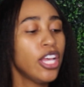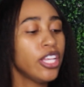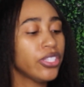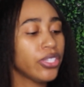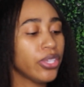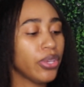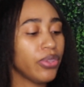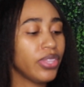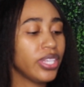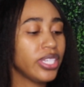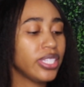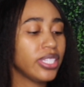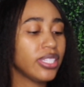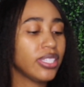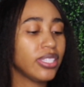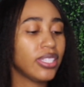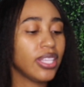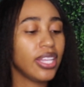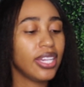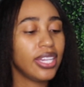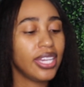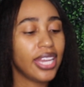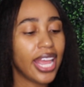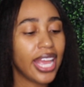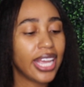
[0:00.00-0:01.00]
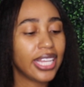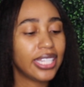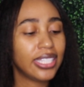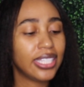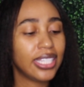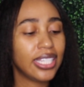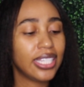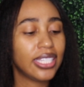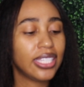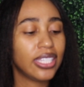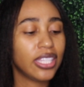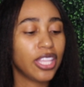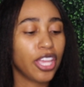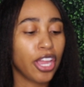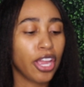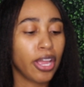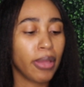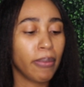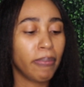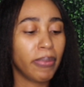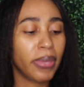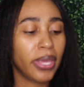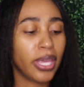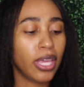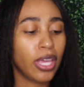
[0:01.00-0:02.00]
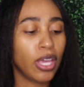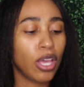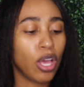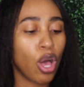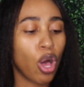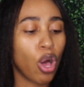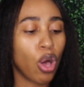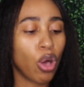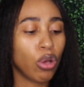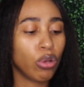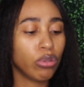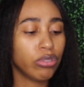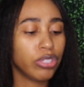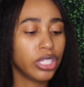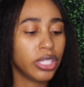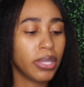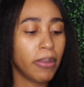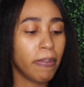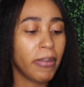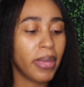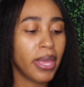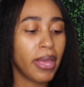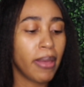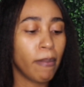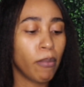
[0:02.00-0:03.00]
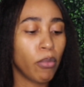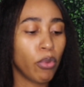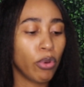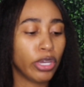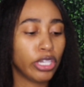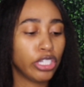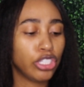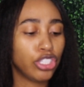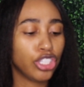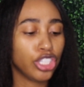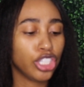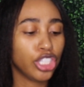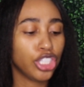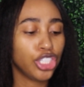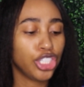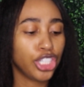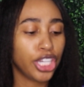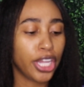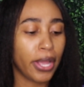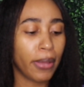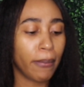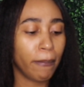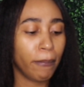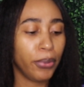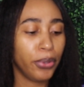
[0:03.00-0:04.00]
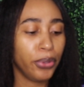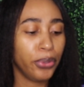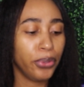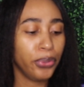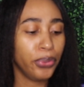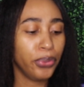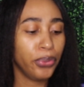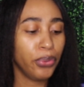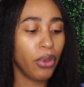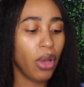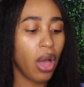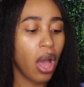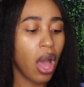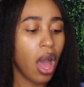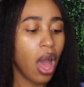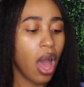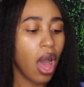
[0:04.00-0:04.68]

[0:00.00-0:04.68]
So this is the Nexus Therapy Ultimate Moisture Shampoo.